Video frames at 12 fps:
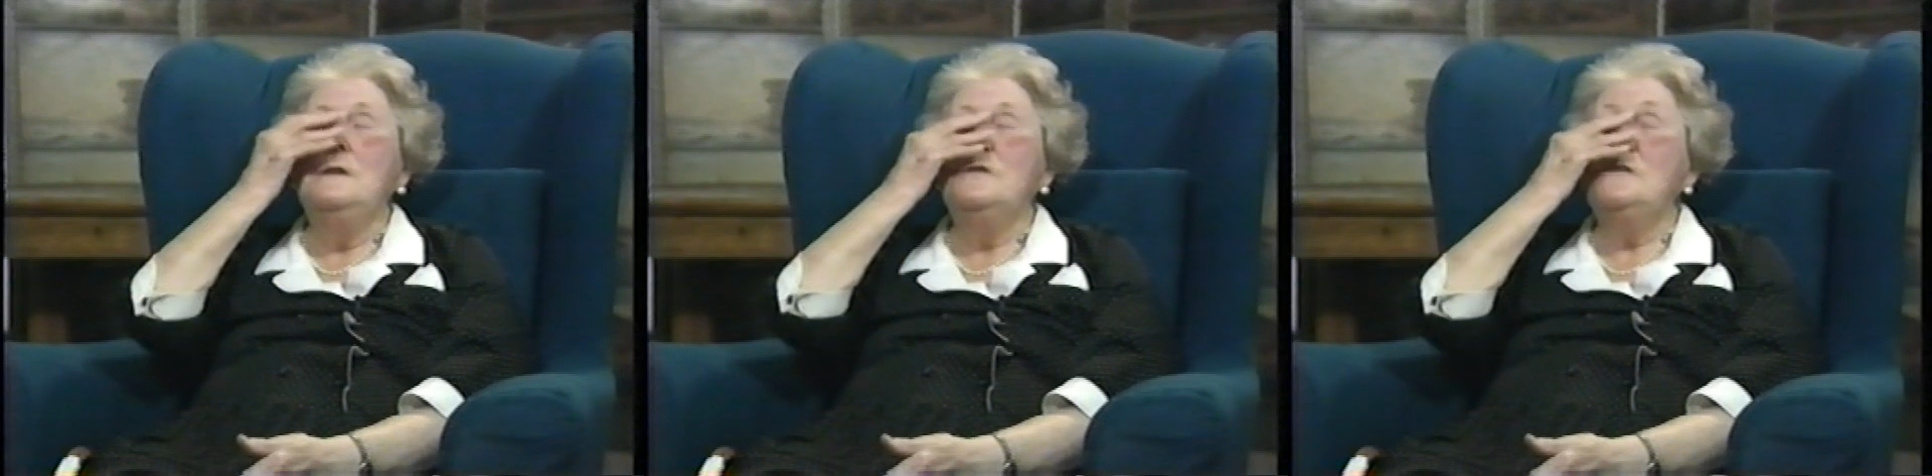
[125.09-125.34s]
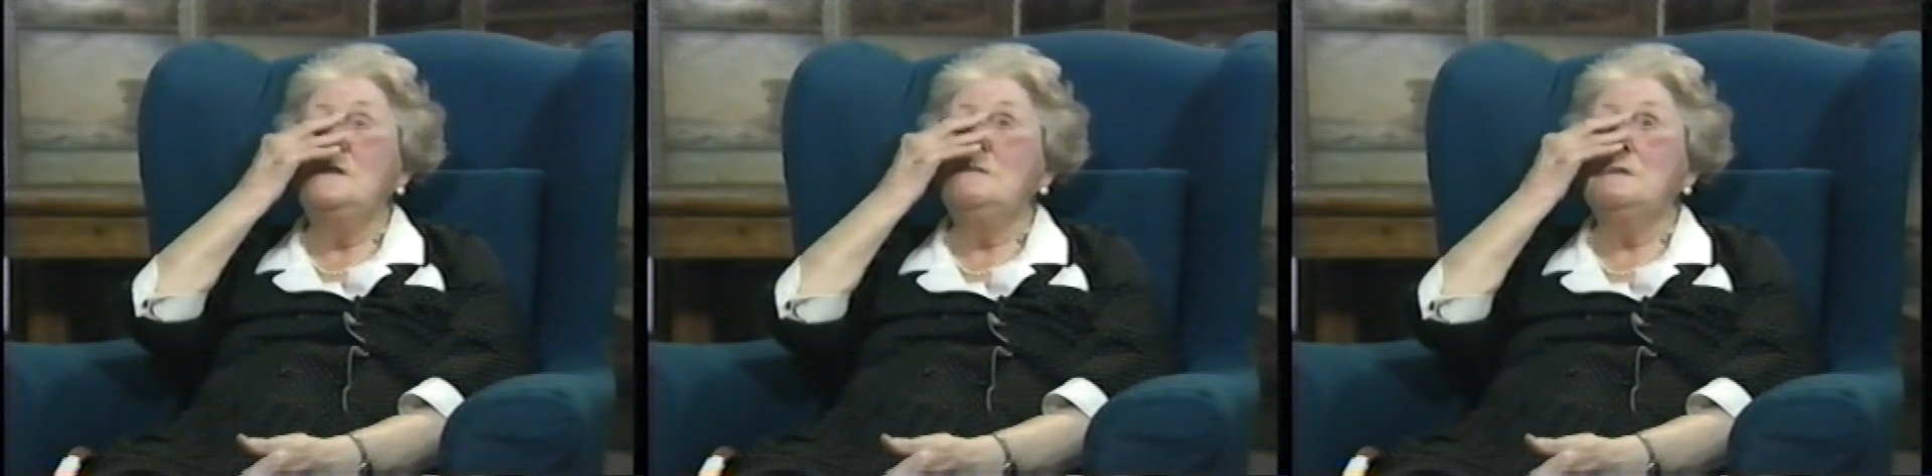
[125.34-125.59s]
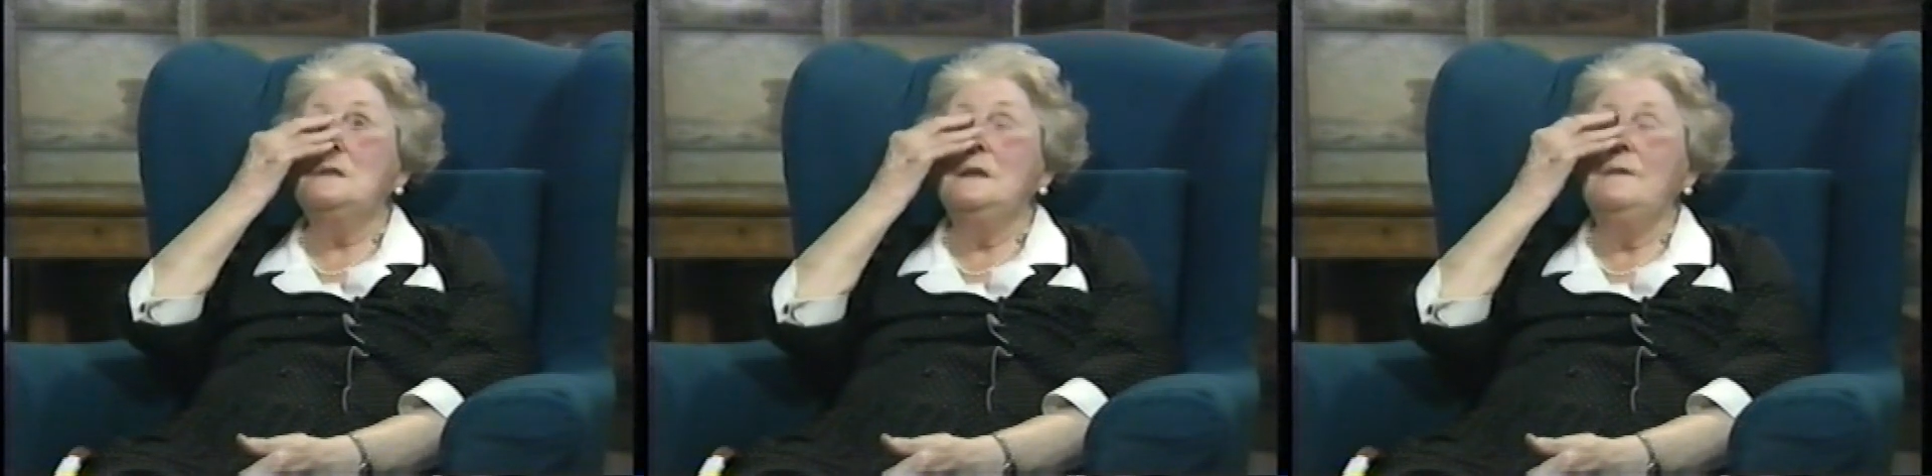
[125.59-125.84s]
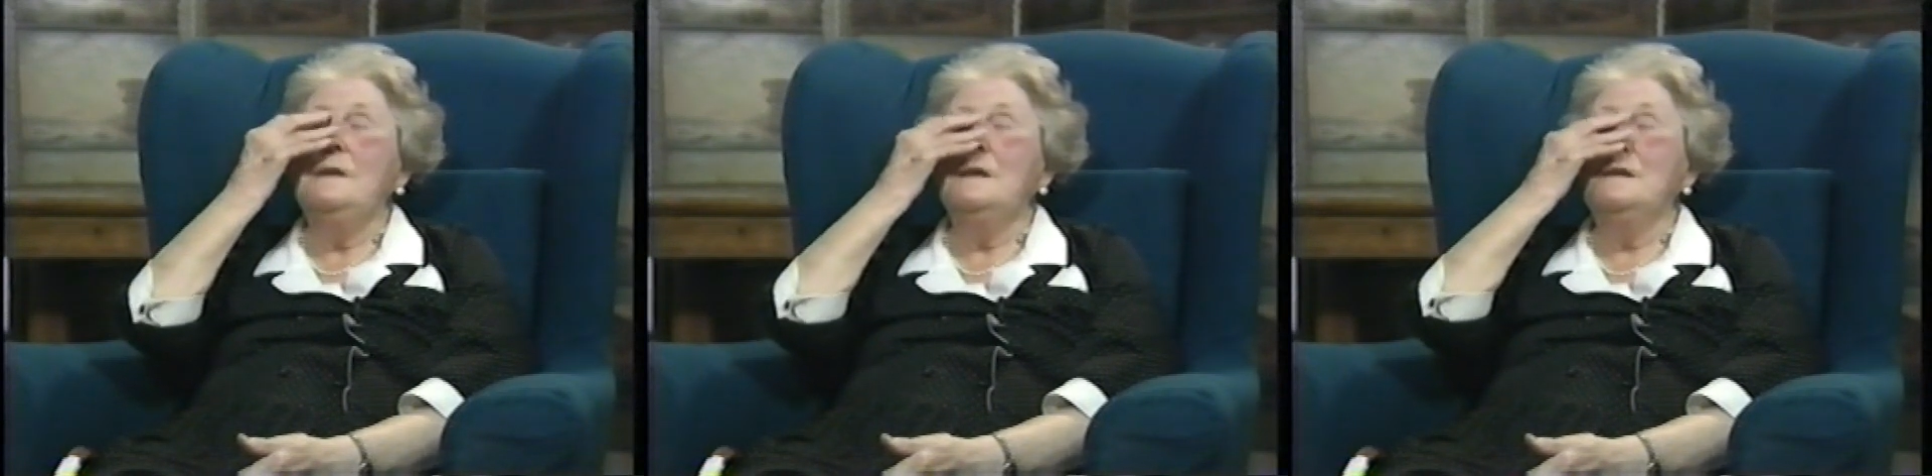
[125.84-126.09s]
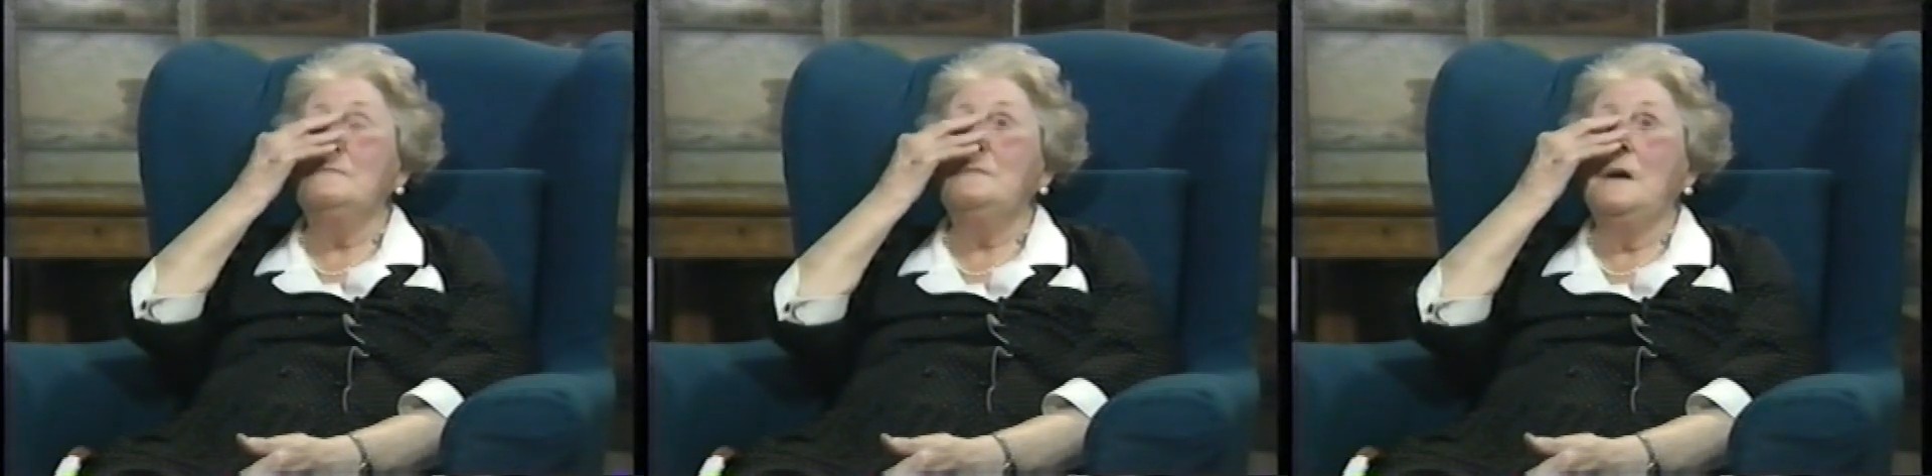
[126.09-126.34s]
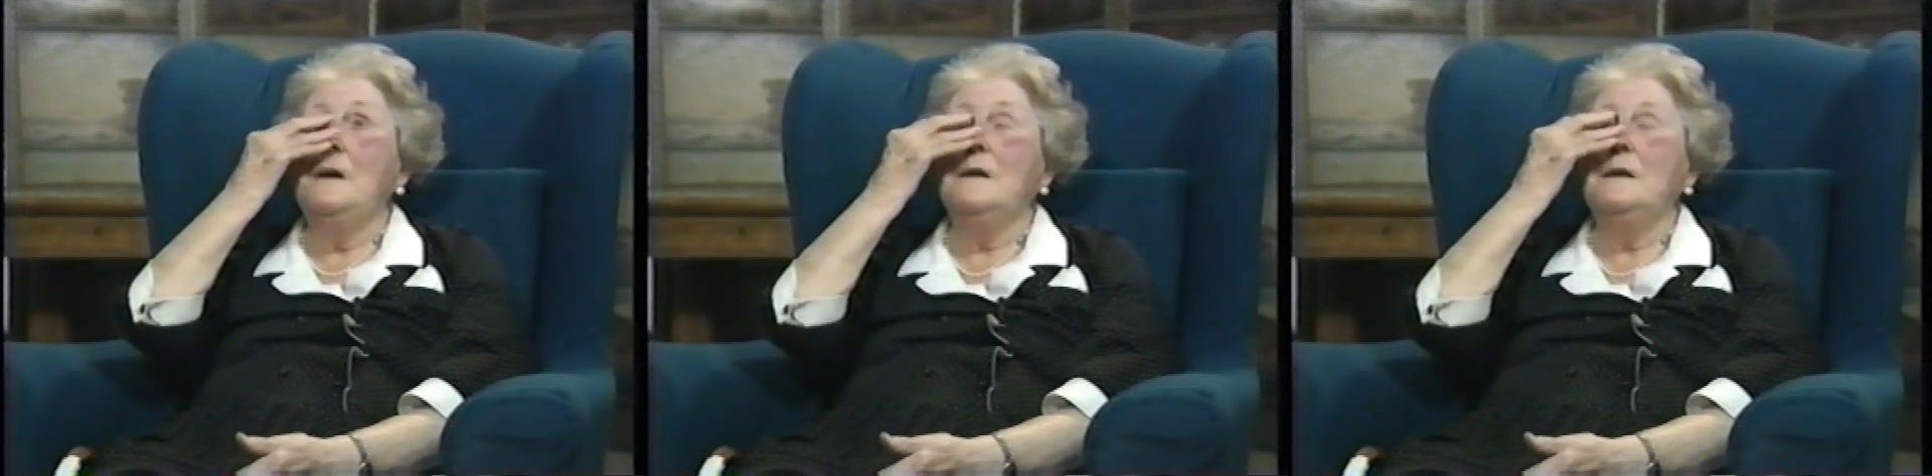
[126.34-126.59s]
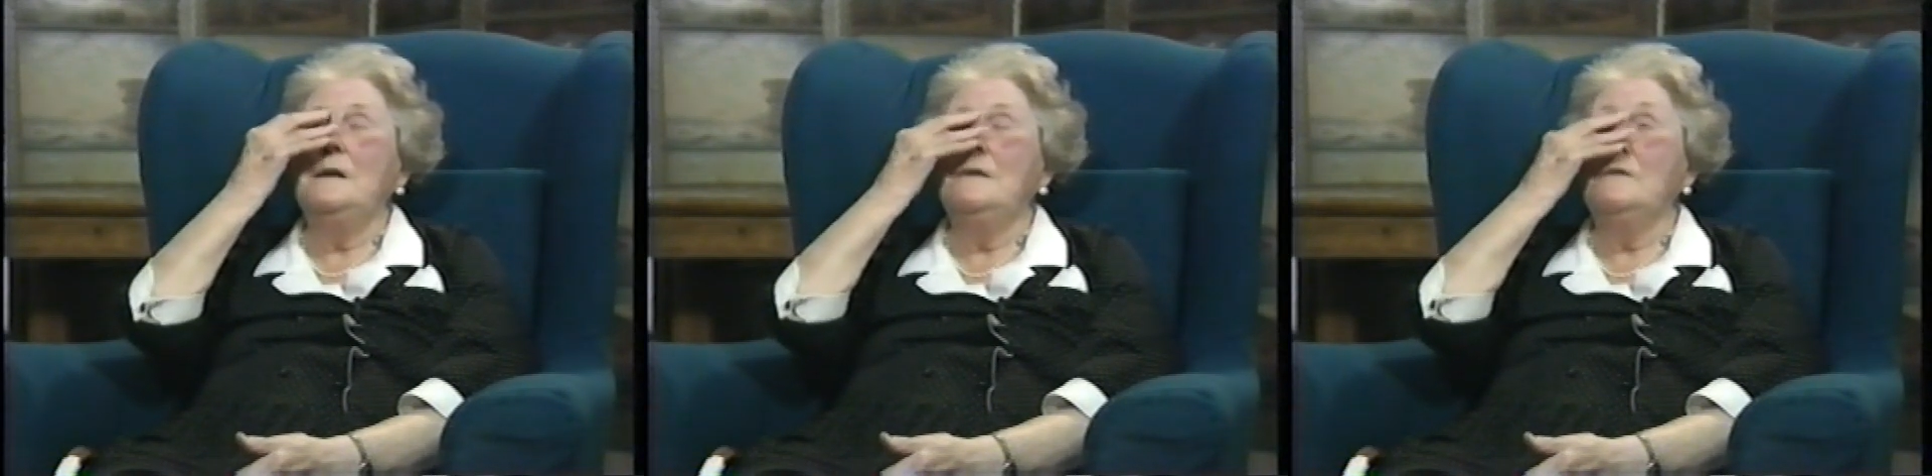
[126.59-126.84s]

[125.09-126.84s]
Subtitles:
she was living at Park Hill